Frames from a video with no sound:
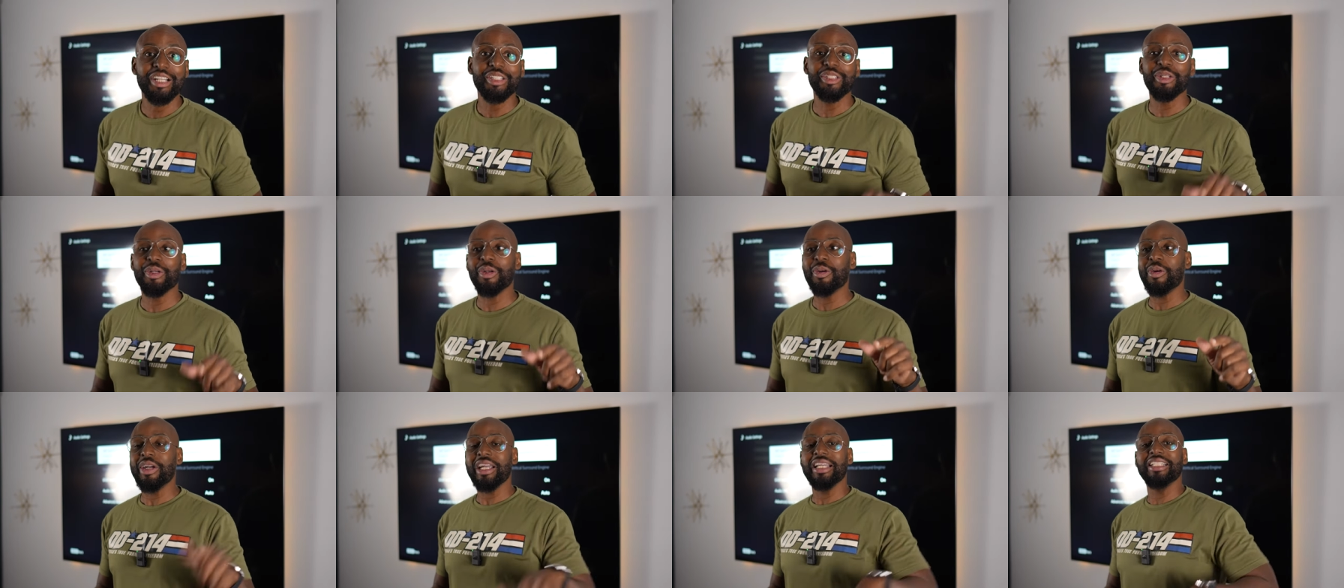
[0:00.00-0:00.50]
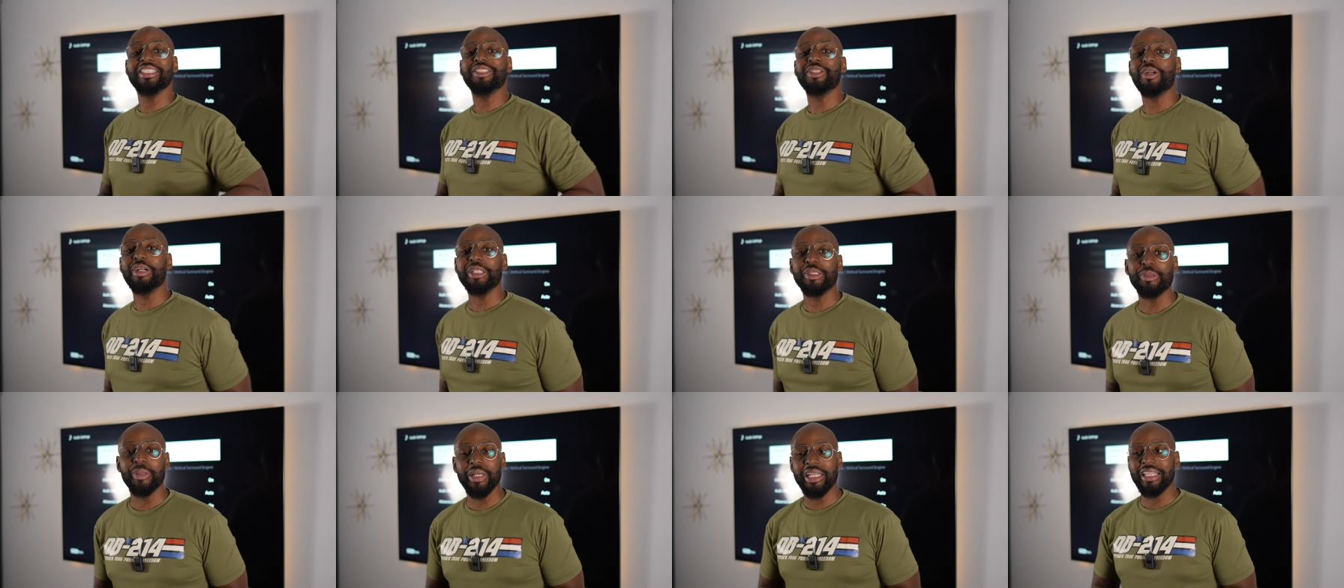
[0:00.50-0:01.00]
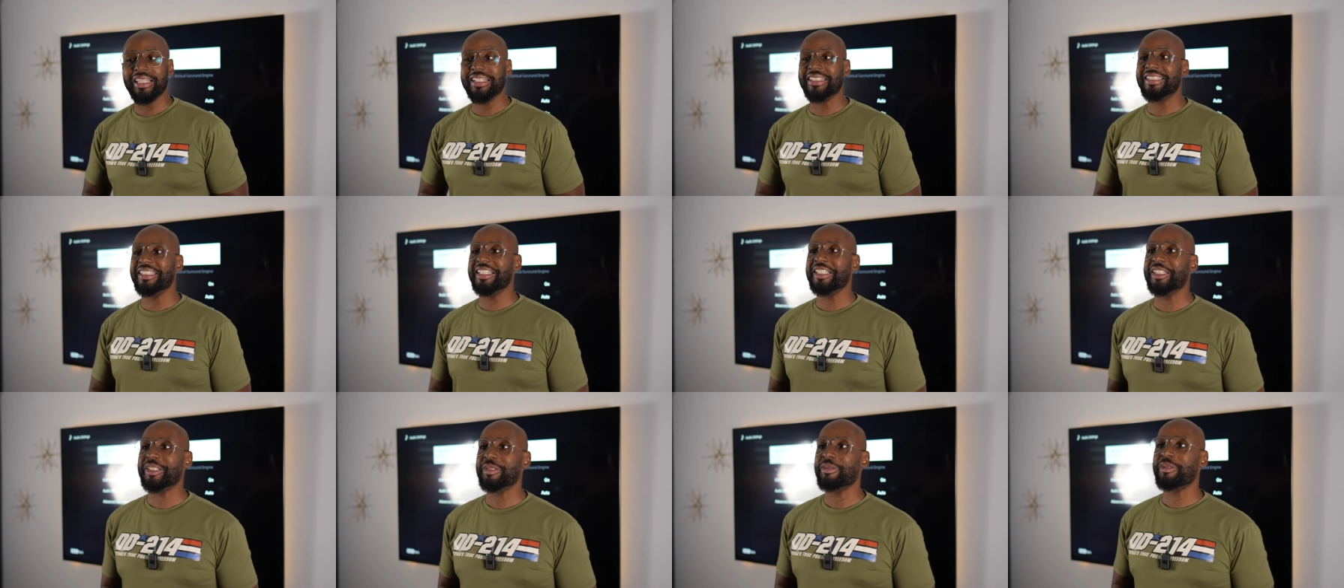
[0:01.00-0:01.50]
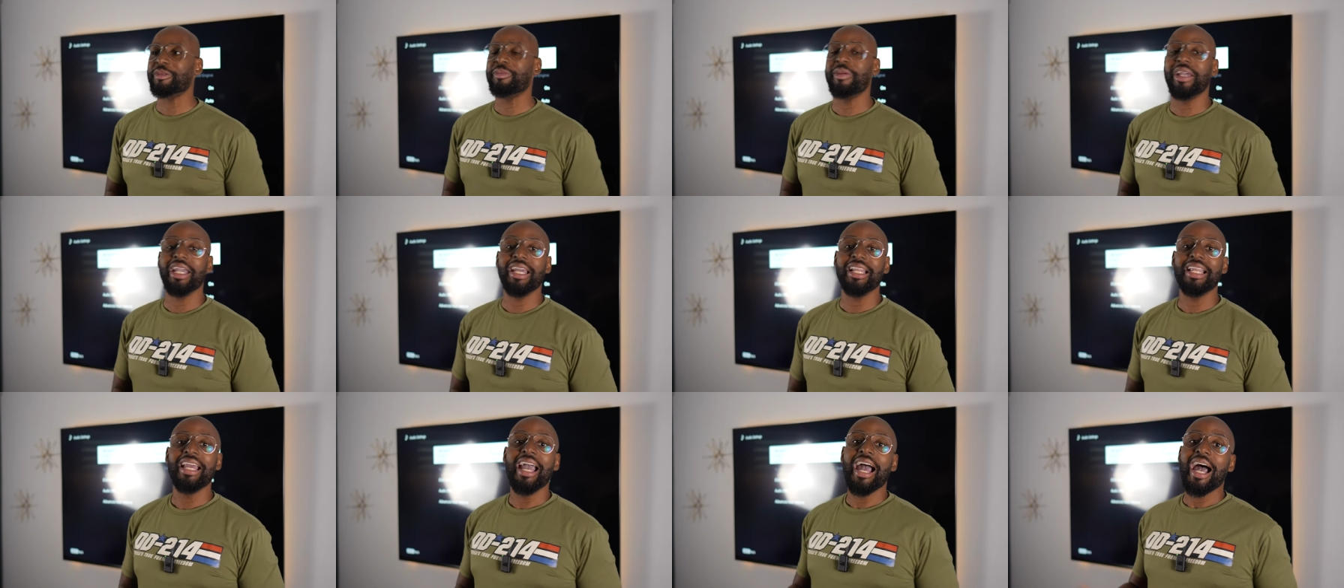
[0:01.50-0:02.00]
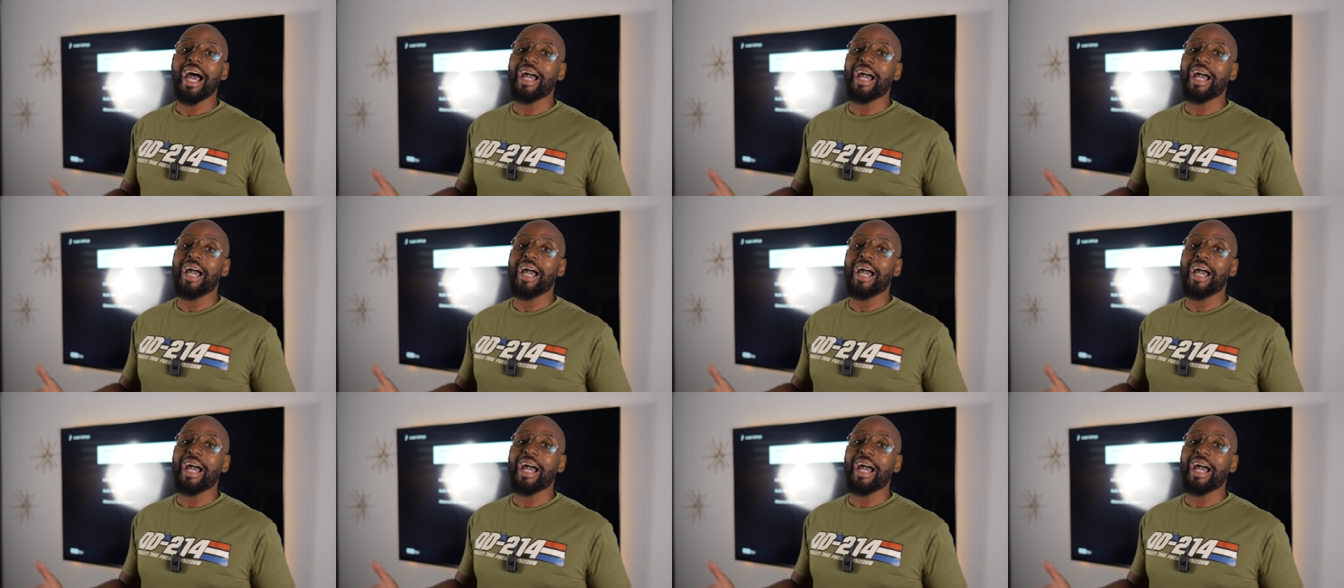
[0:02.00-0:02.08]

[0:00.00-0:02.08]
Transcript: So go ahead and start tweaking your systems, man.